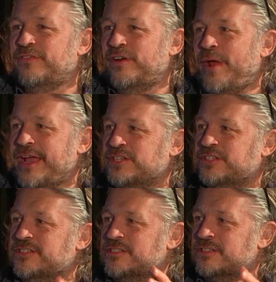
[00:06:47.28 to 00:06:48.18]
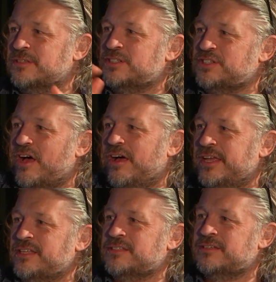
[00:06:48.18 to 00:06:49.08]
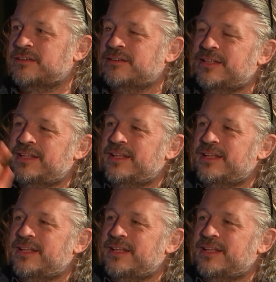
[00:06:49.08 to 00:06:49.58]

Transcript: sort of erections and size and,